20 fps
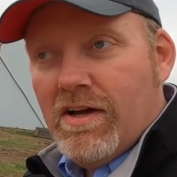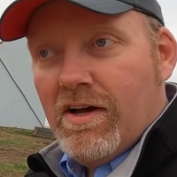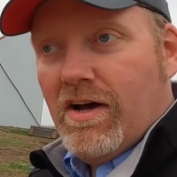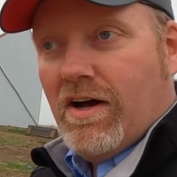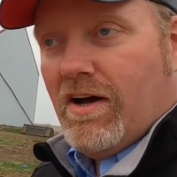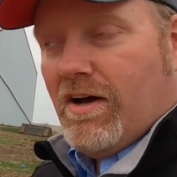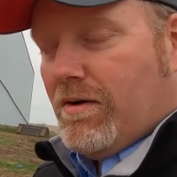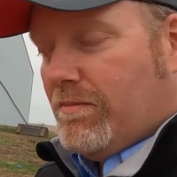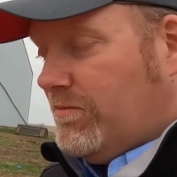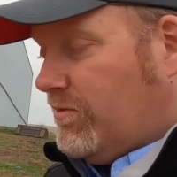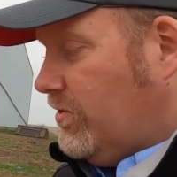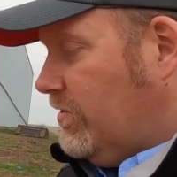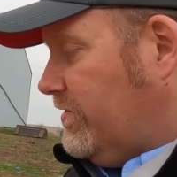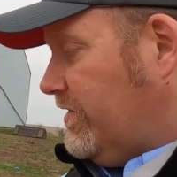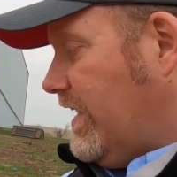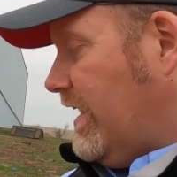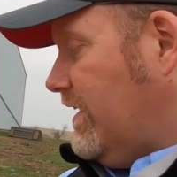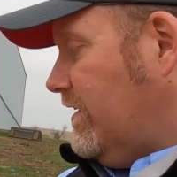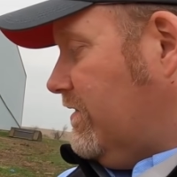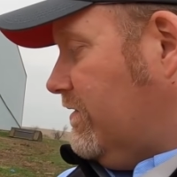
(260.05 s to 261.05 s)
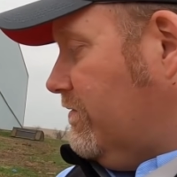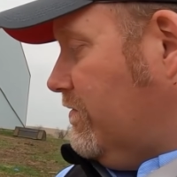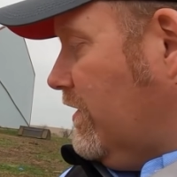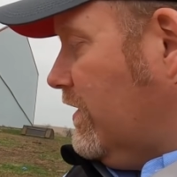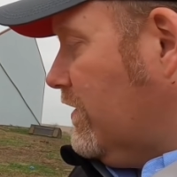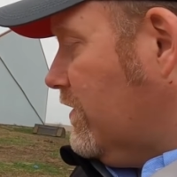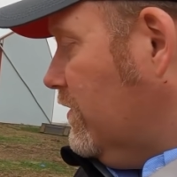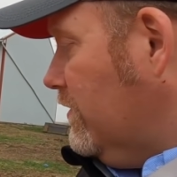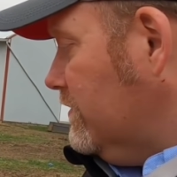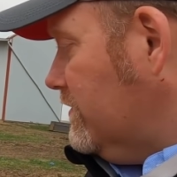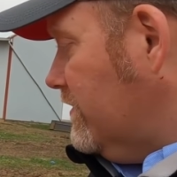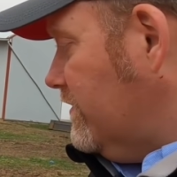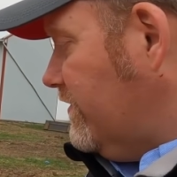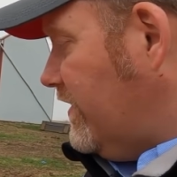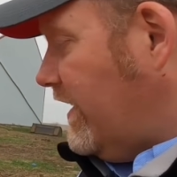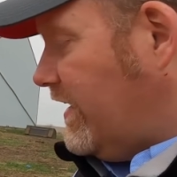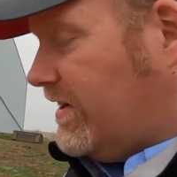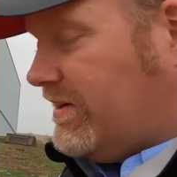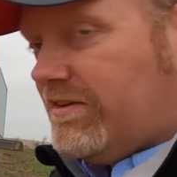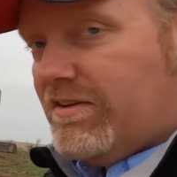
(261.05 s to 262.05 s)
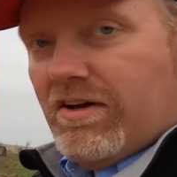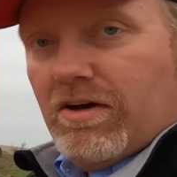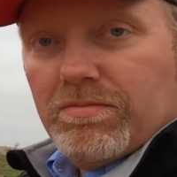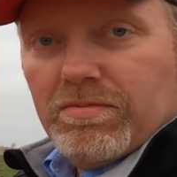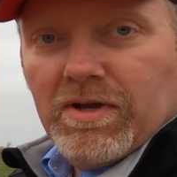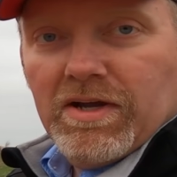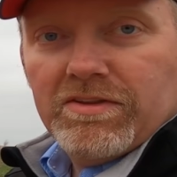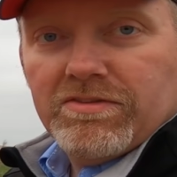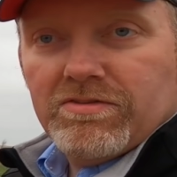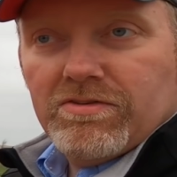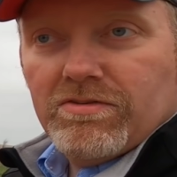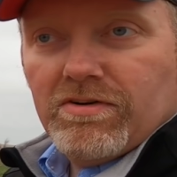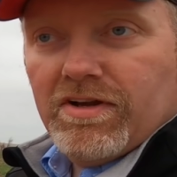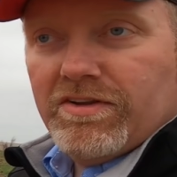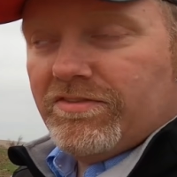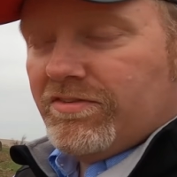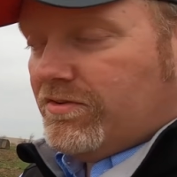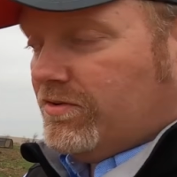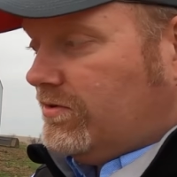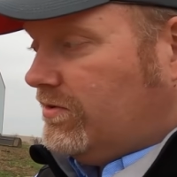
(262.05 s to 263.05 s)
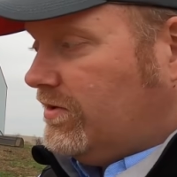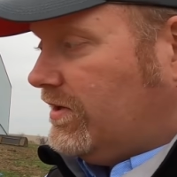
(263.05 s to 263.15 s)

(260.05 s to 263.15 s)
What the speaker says: So it's got front coulters on it to help cut through residue.